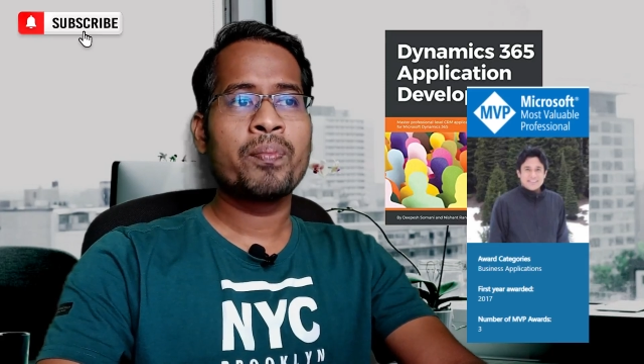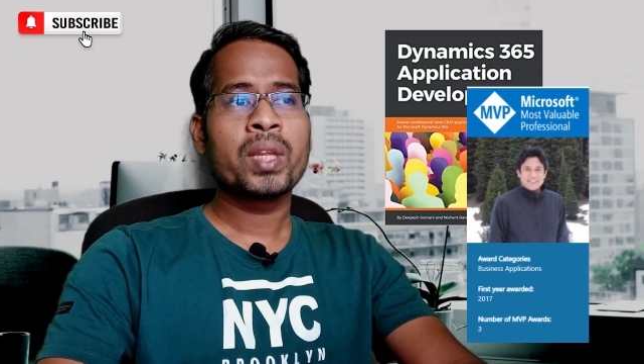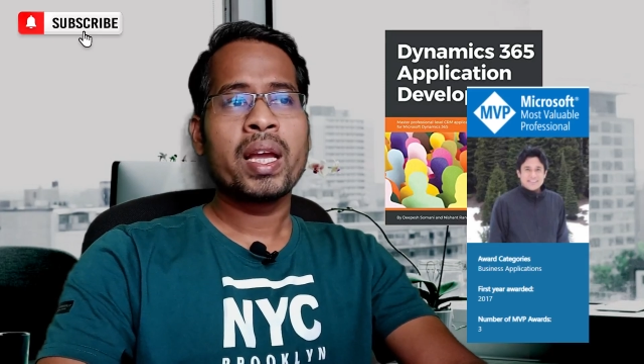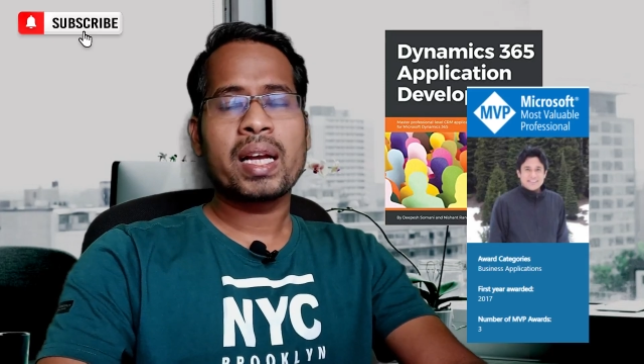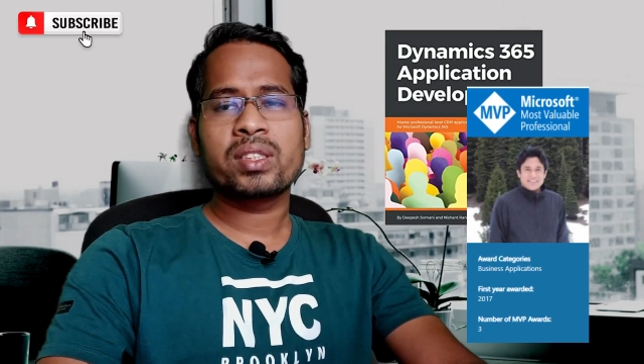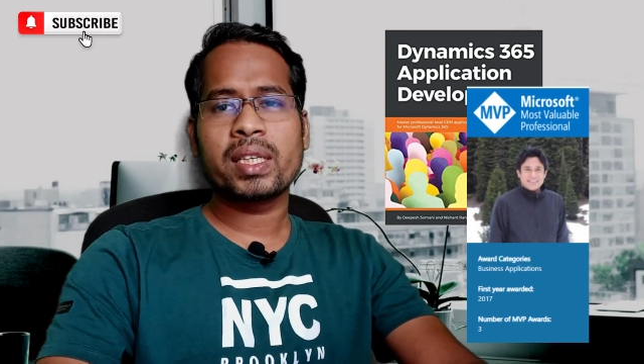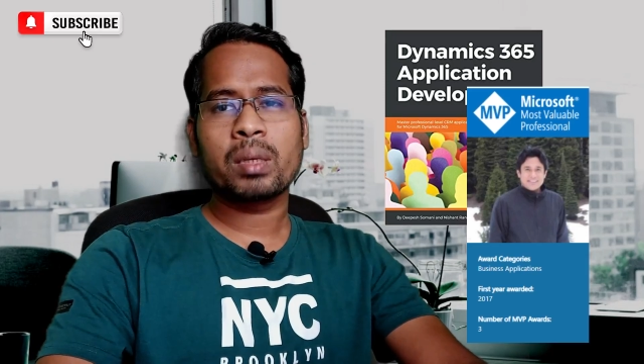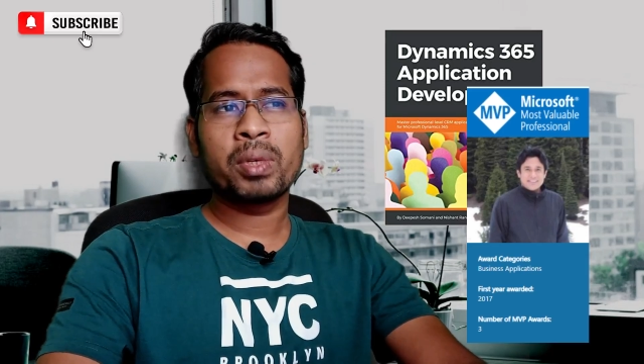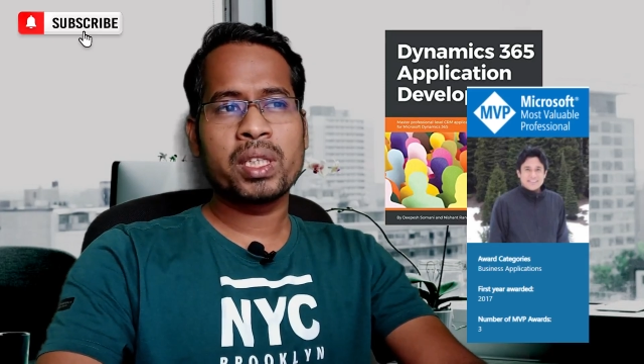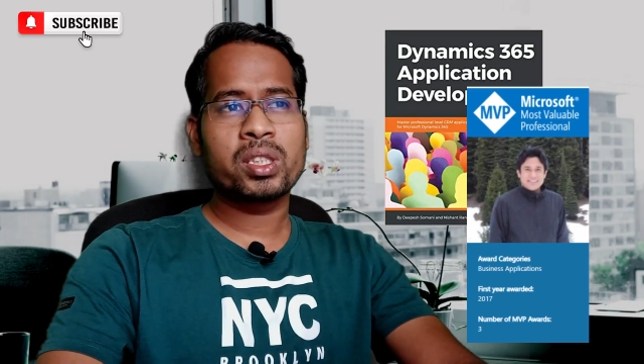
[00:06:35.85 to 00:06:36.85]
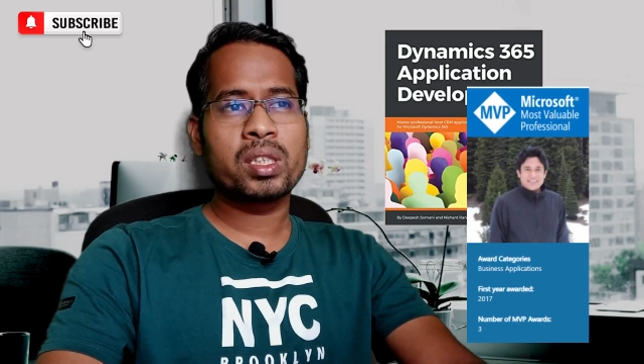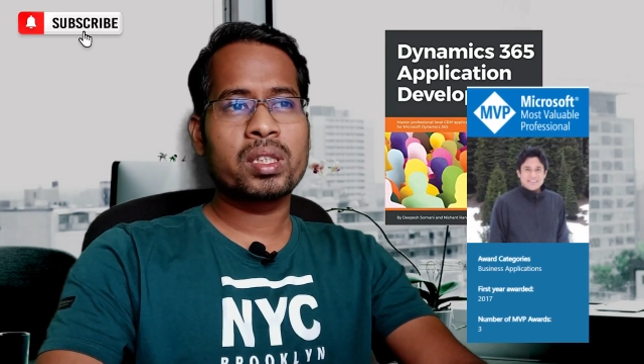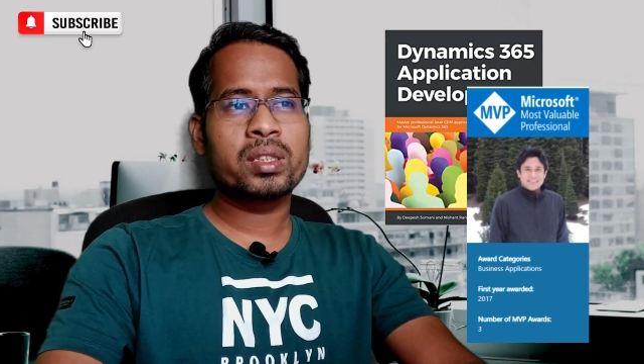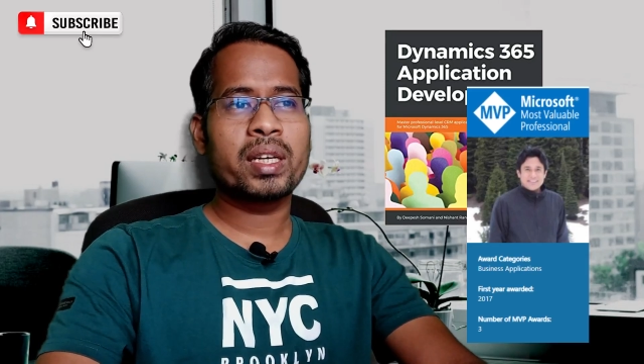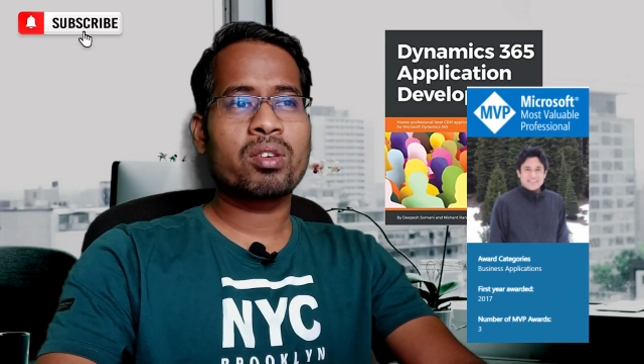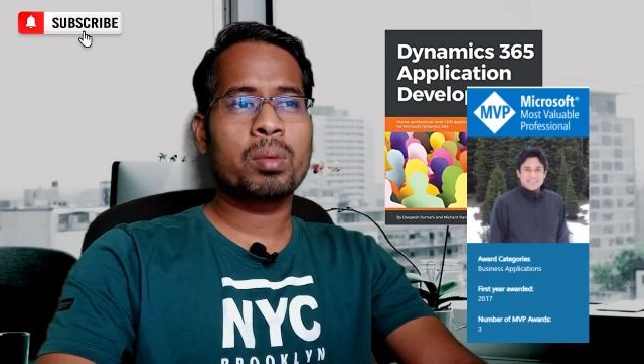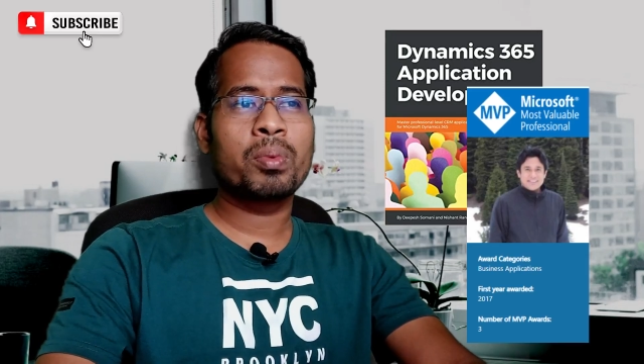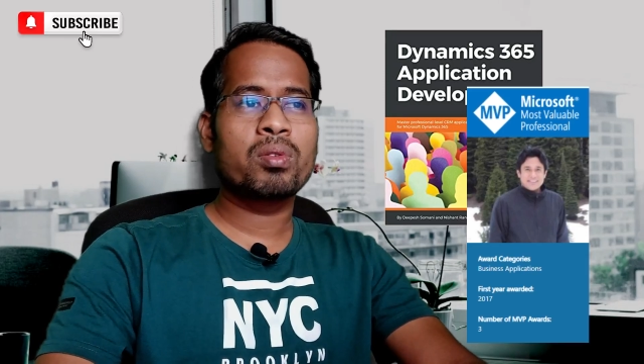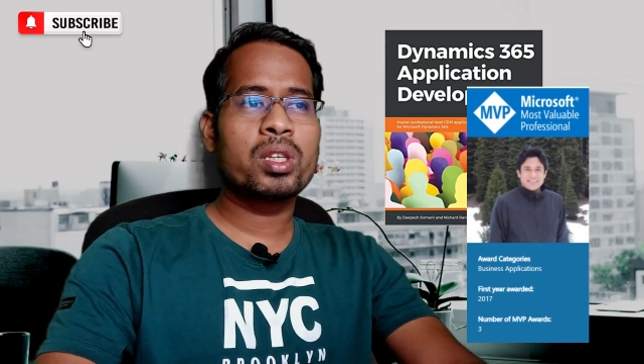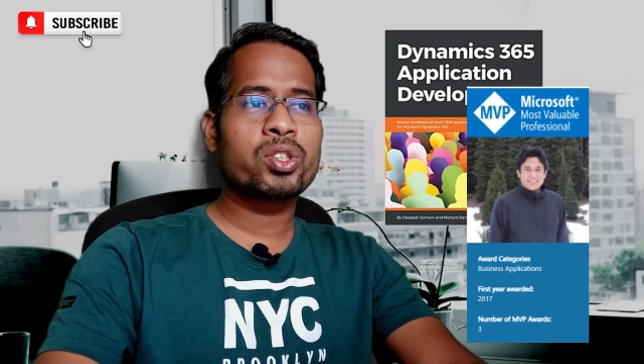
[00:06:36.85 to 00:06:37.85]
exciting features and
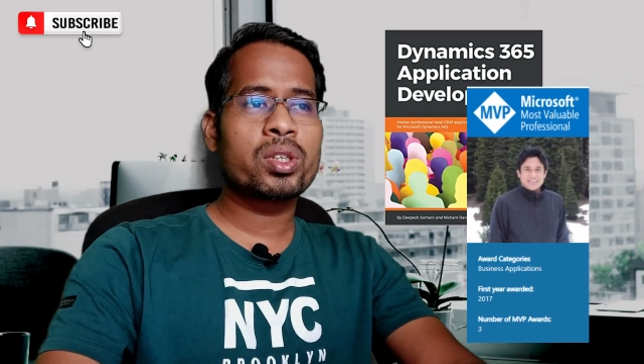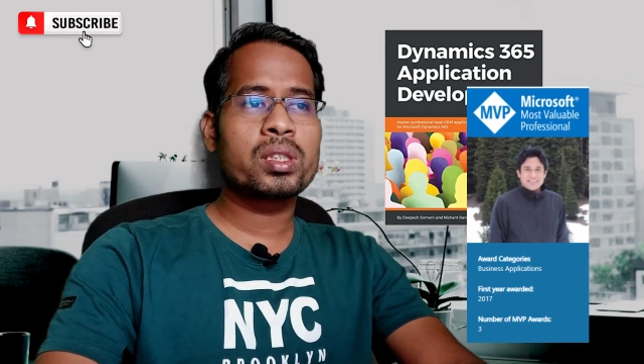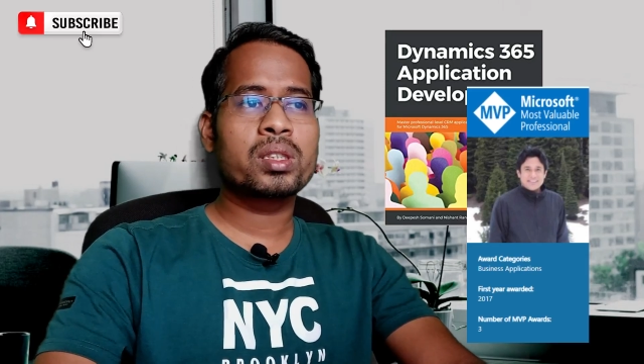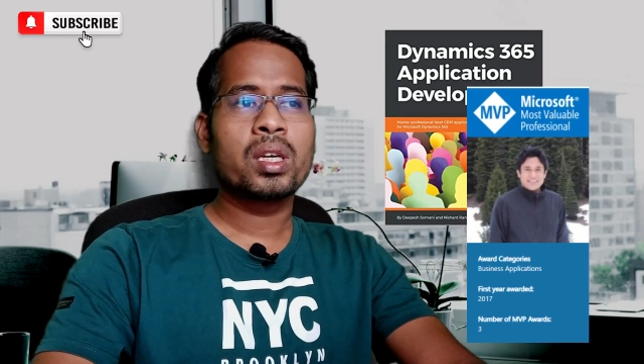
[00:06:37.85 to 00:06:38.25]
configurations,